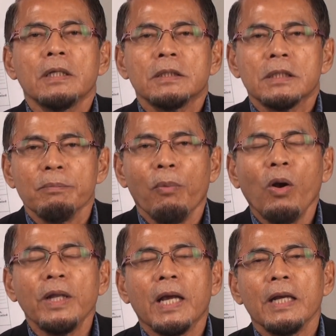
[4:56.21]

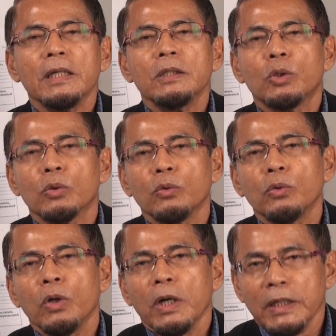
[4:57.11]
symbolically
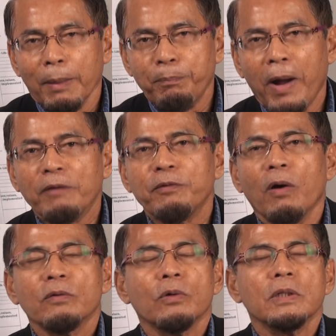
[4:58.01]
through the path
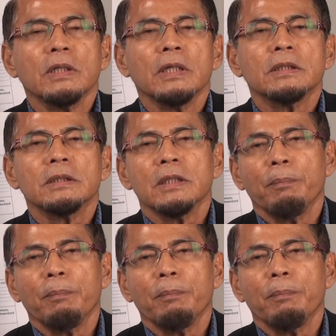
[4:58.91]
of goodness,